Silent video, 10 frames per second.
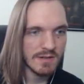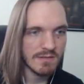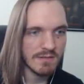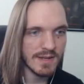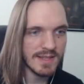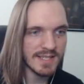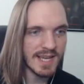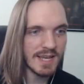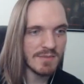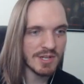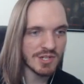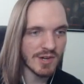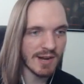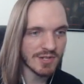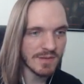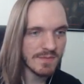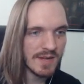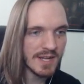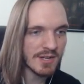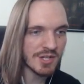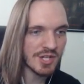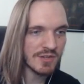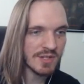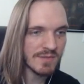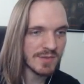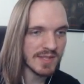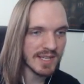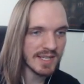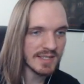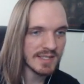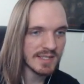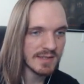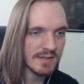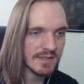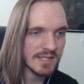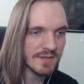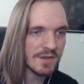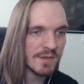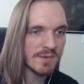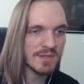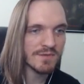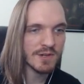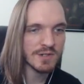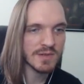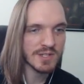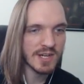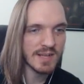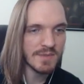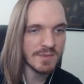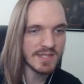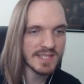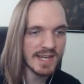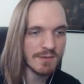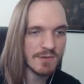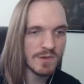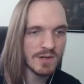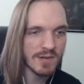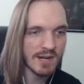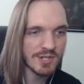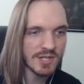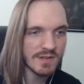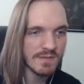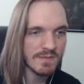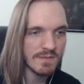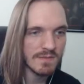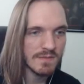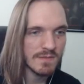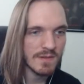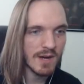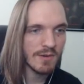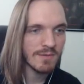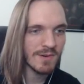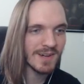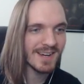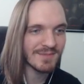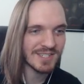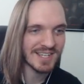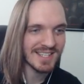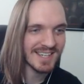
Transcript: in this game you can just crouch them, and you can shield in between the hits. So if you hit me with the first one and try to hit me with the second one while I'm crouching, oh, well, I'm just gonna duck it.